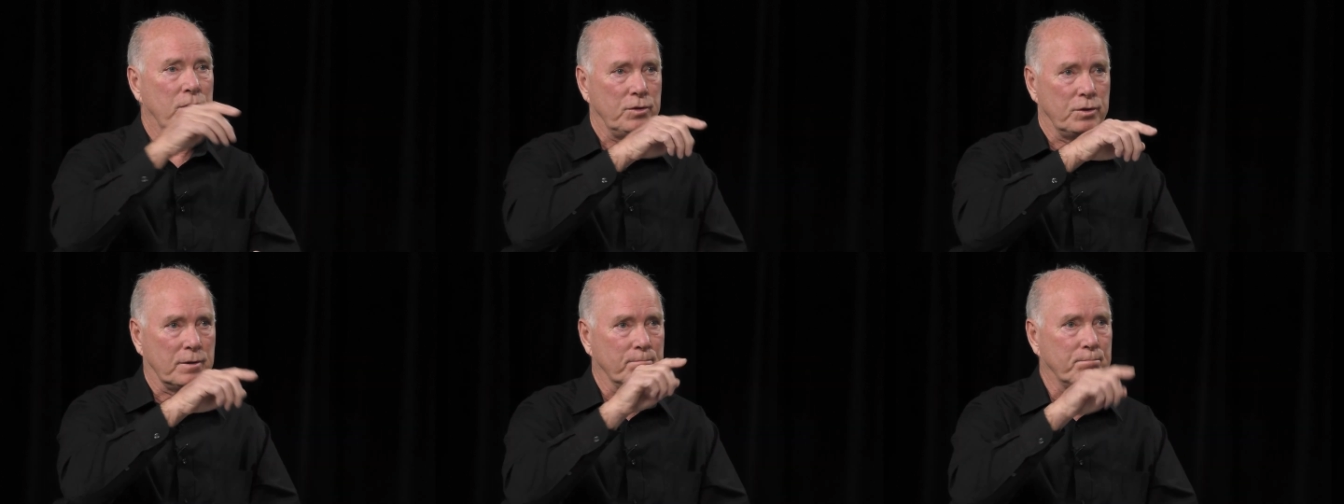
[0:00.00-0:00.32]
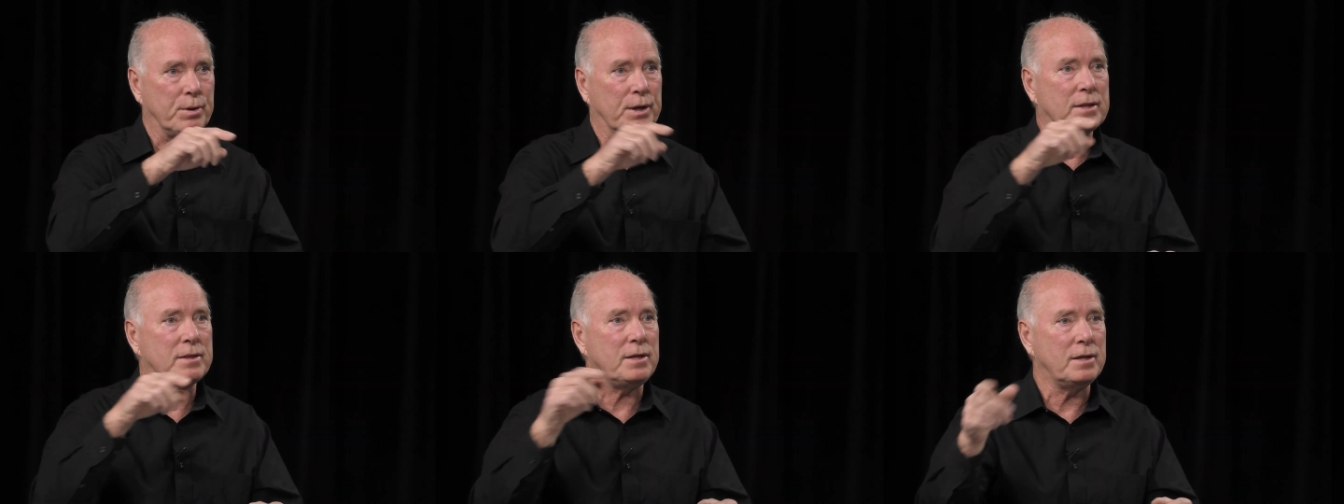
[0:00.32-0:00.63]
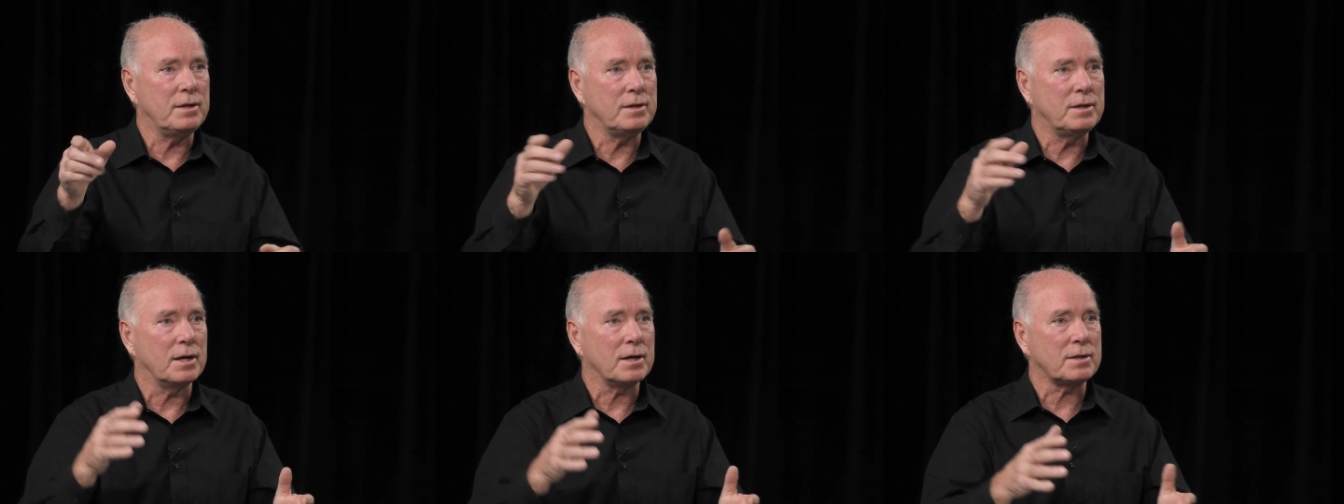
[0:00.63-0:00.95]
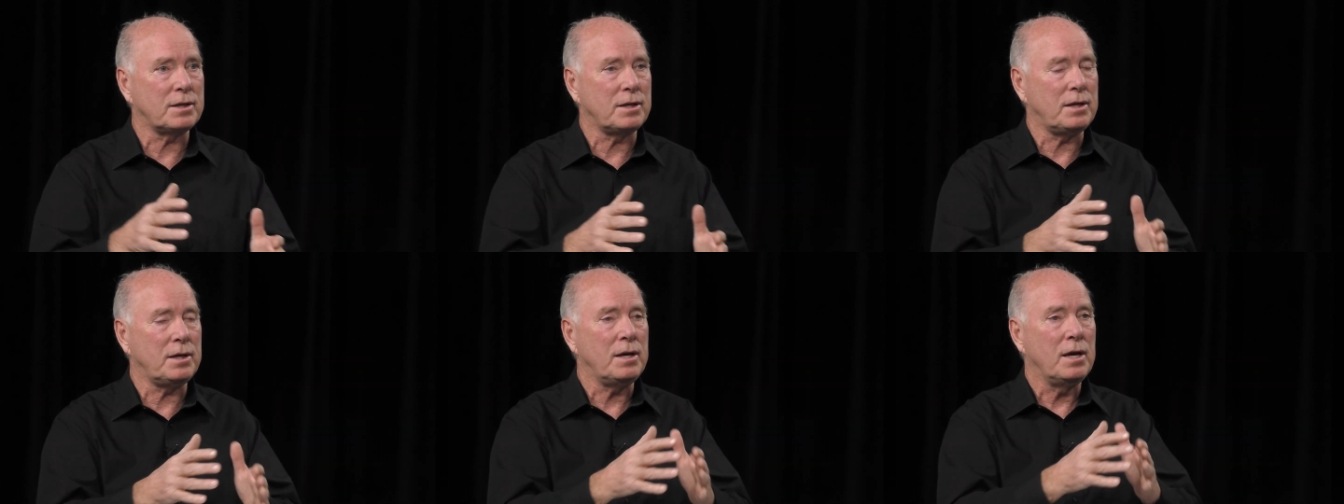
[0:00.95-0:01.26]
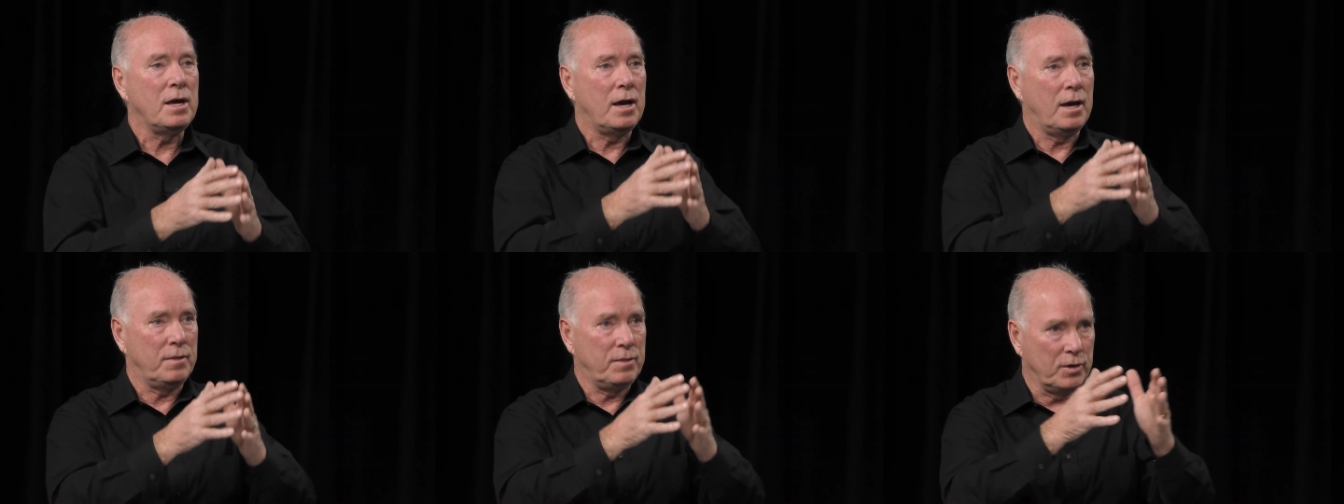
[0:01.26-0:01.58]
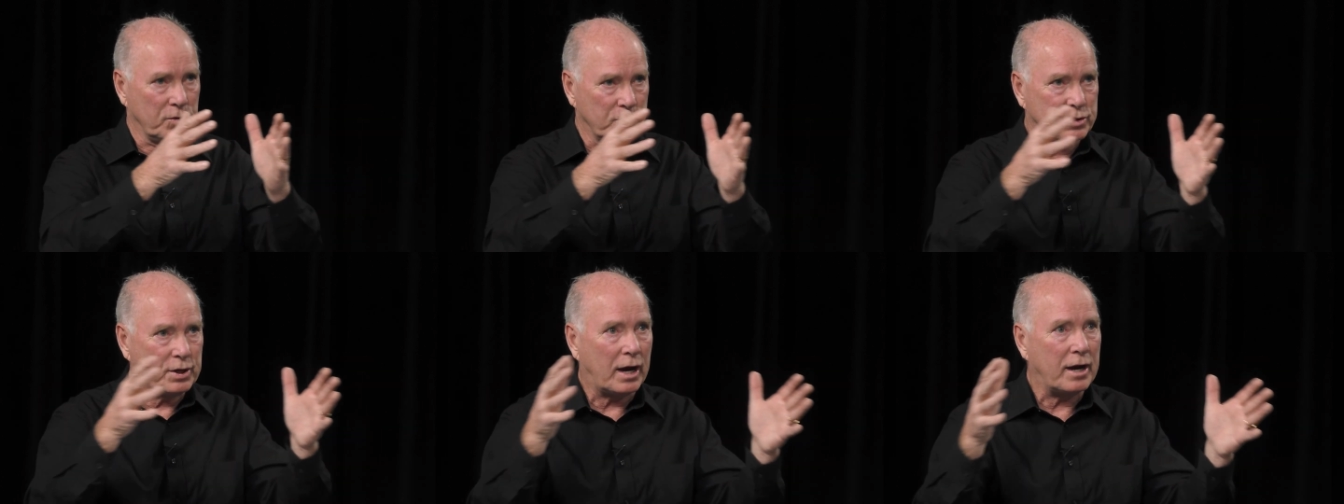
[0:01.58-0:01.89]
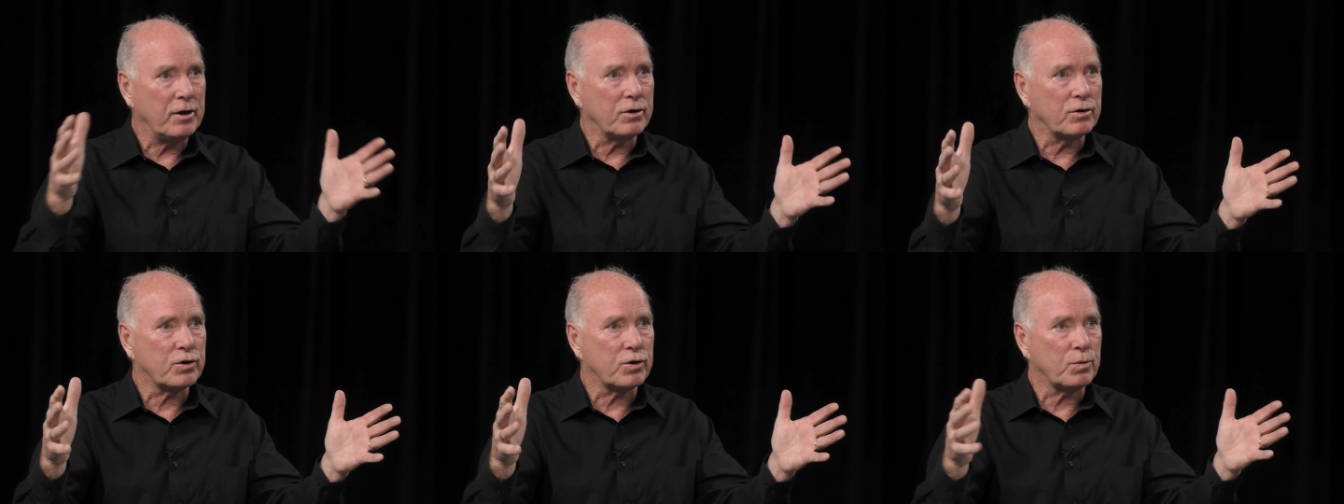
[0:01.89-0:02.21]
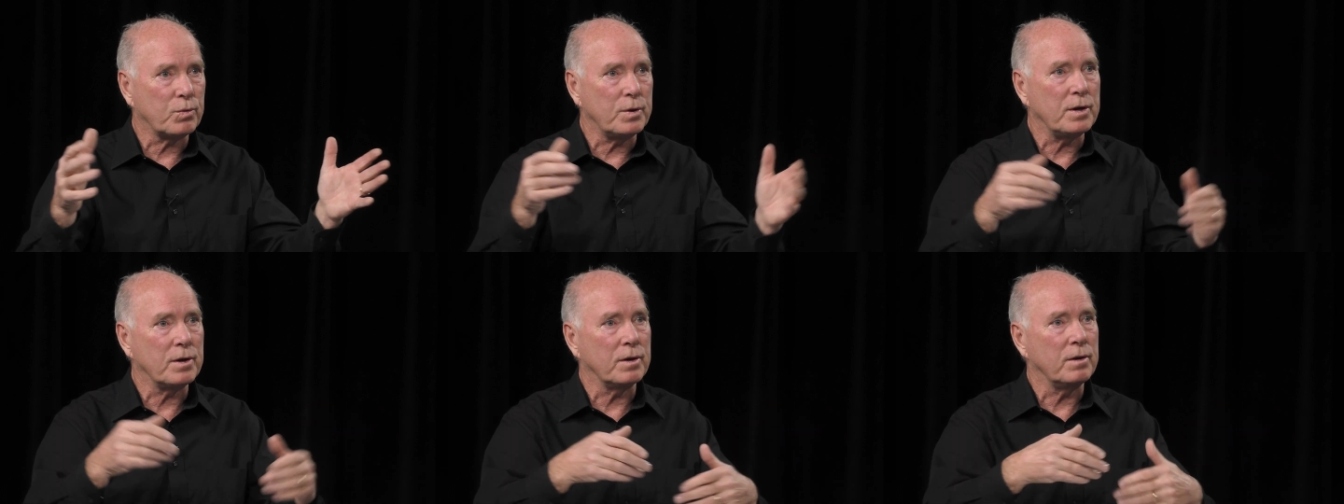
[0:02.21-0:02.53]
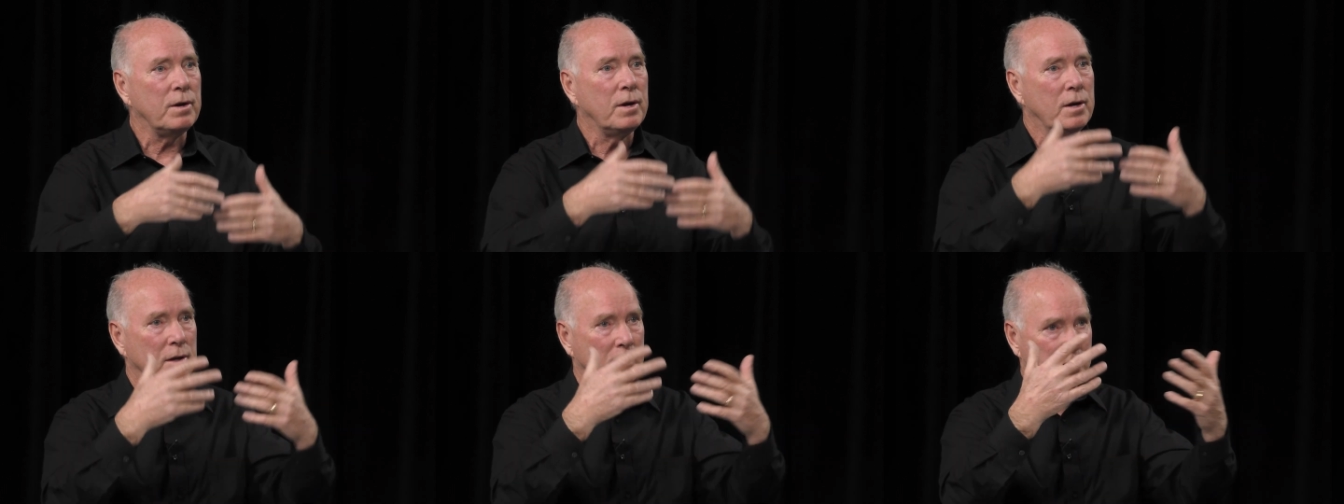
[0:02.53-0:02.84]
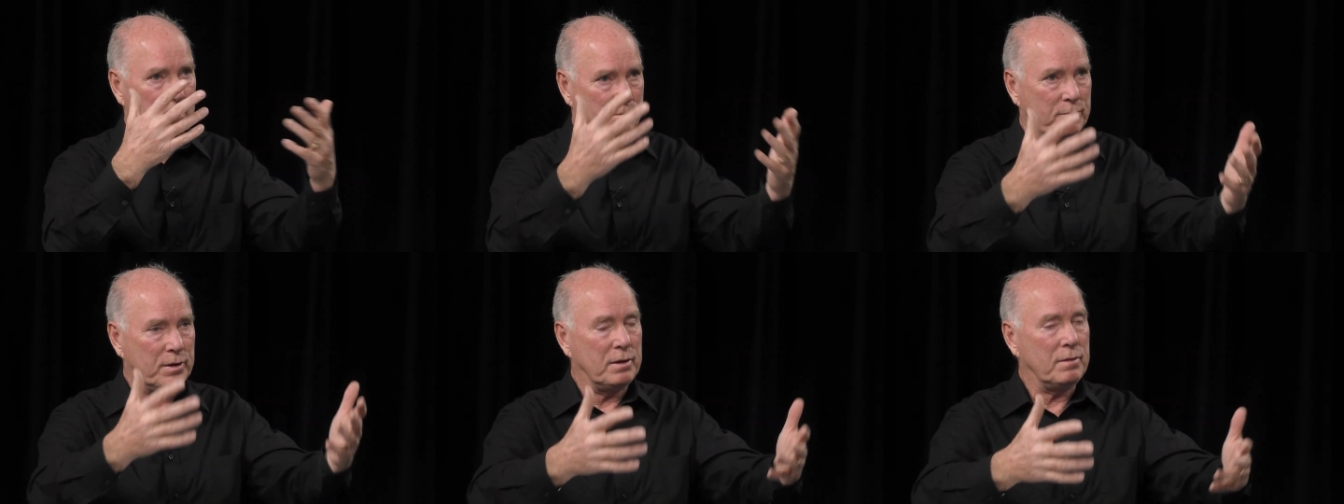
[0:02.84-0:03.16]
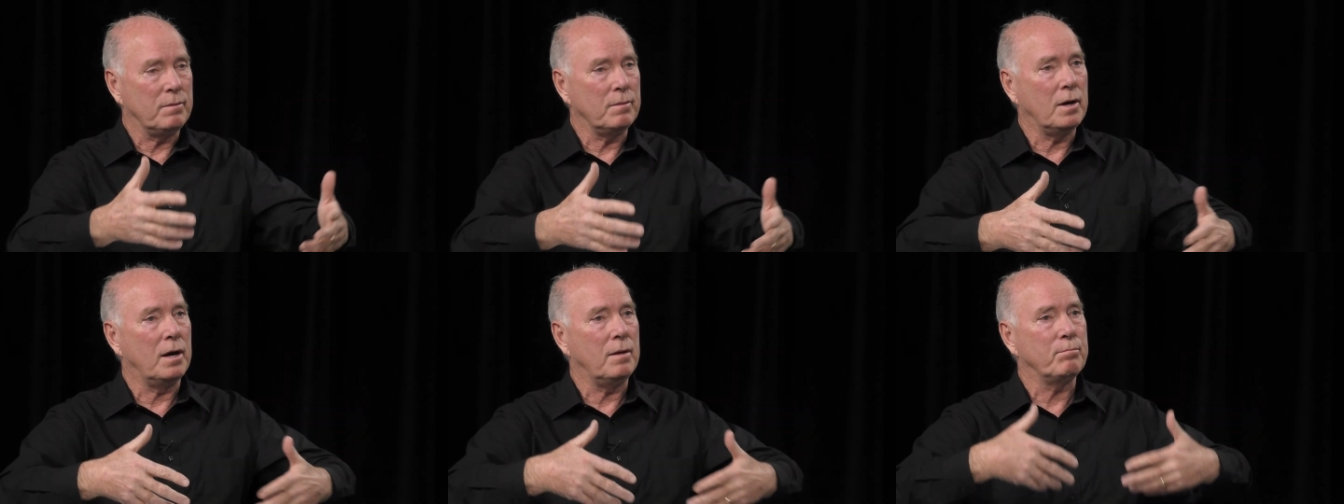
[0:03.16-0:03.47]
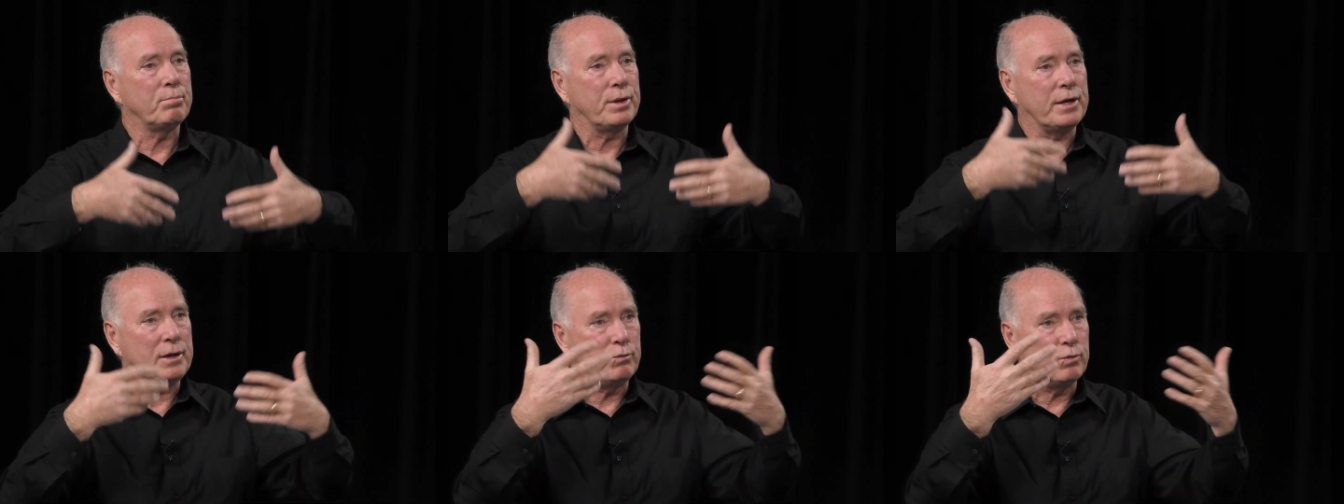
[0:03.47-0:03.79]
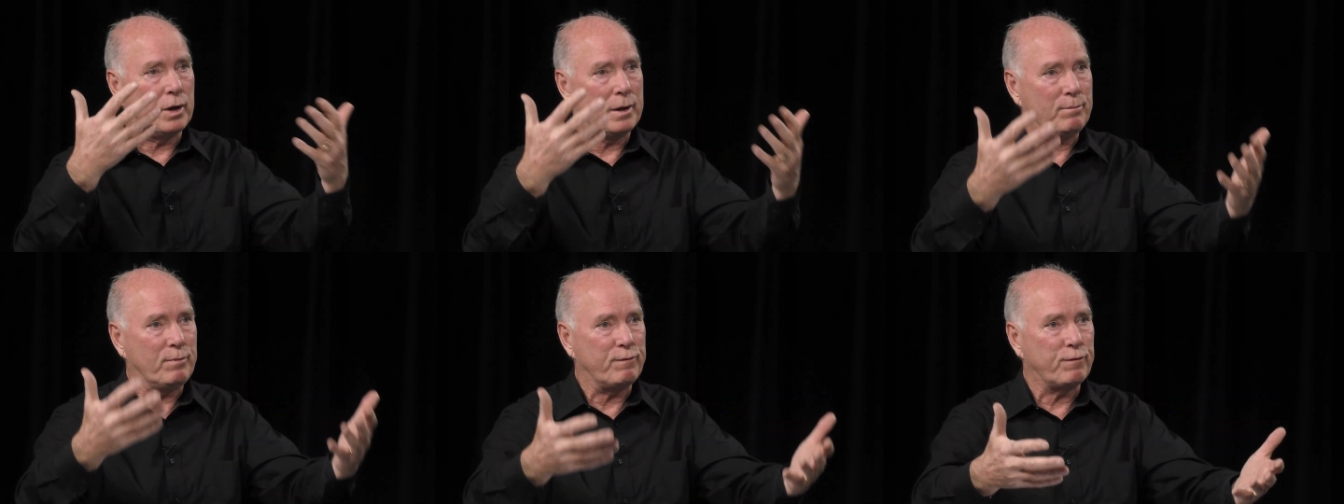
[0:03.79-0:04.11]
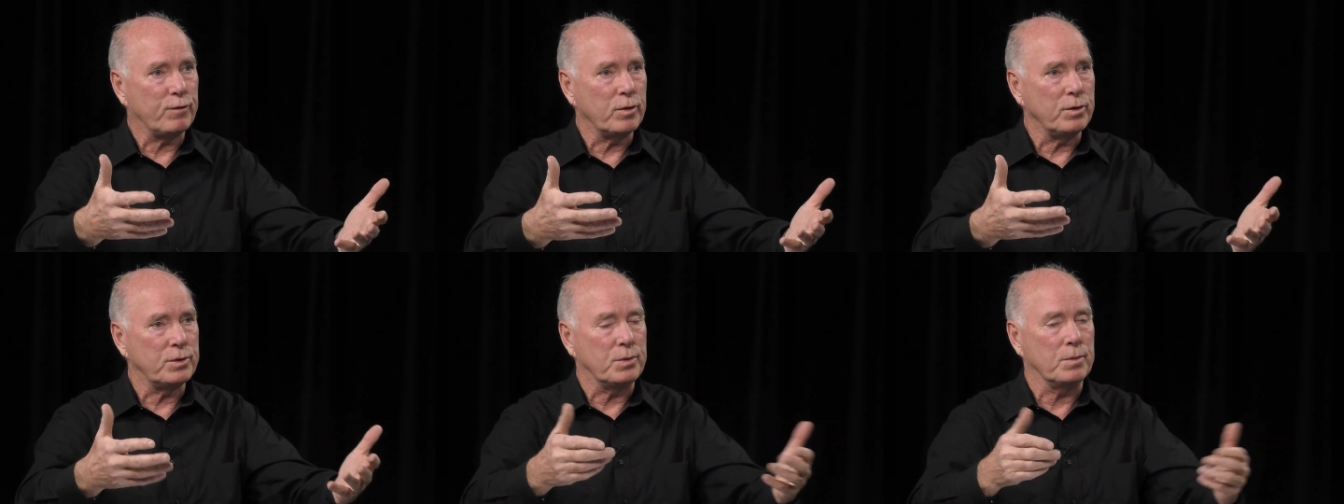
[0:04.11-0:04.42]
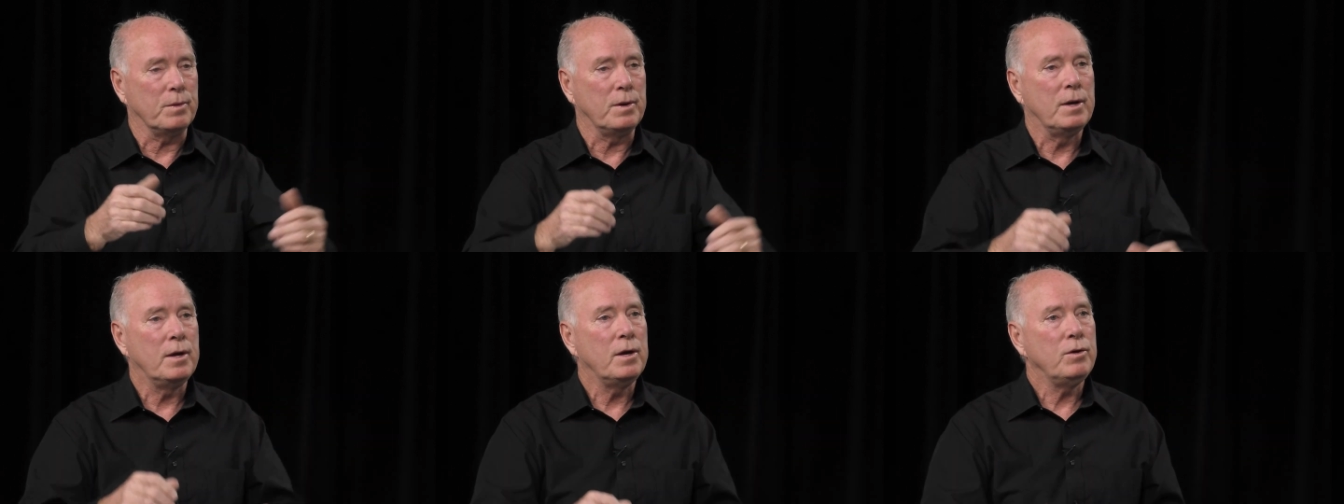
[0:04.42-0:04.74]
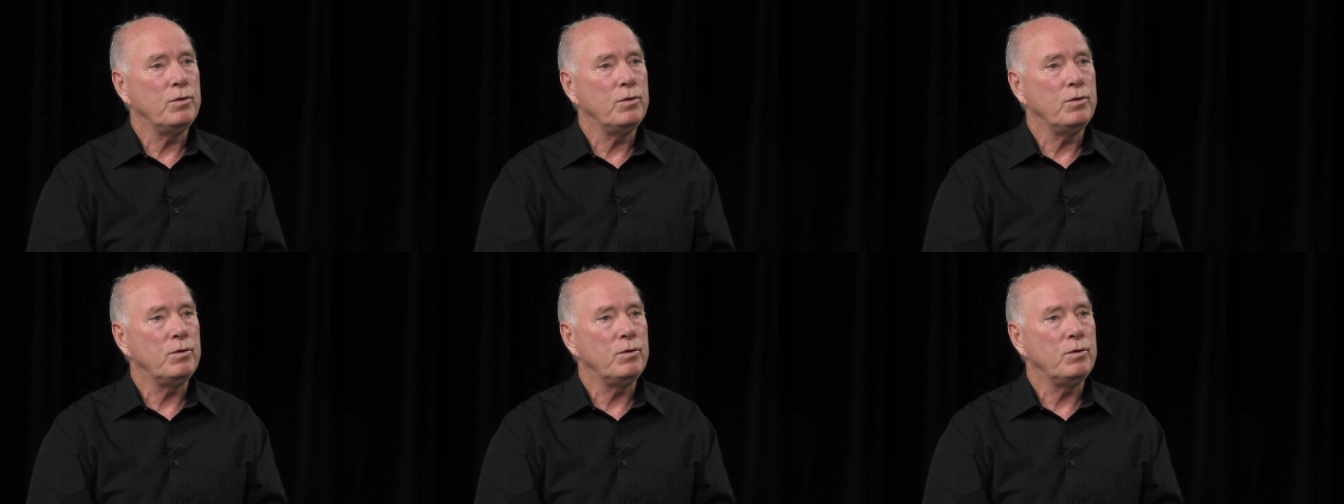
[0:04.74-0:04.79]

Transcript: you can pick the inductee, and their entire career can be uh, played right before you.